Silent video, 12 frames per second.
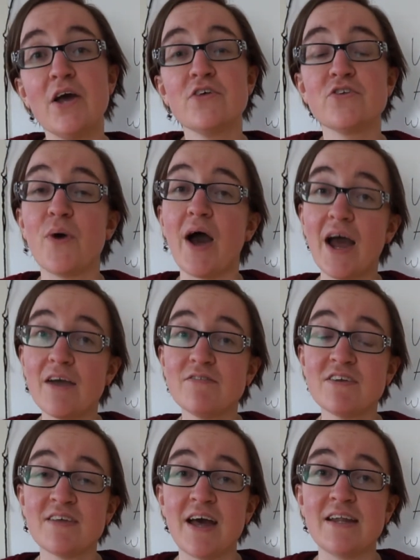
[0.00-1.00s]
So I've
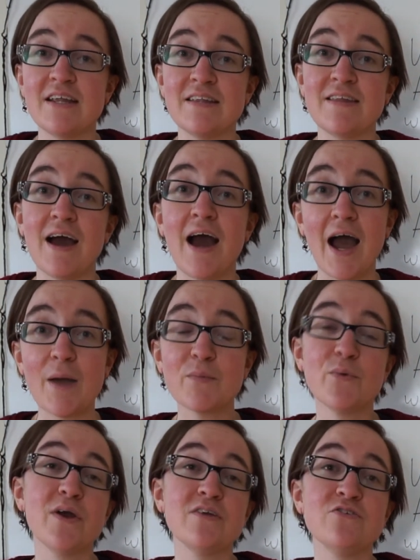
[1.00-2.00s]
decided that I'm
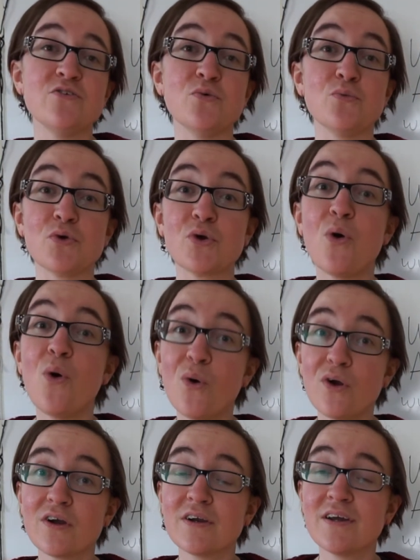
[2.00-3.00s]
going to
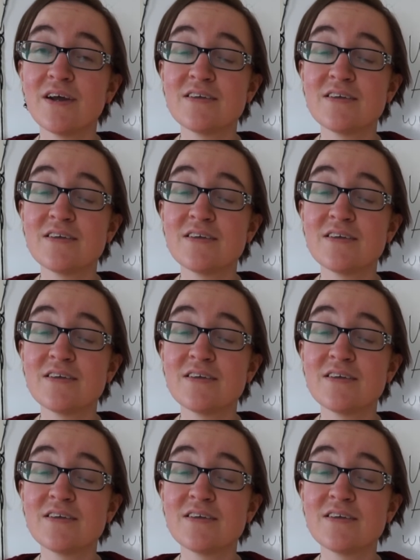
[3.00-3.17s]
record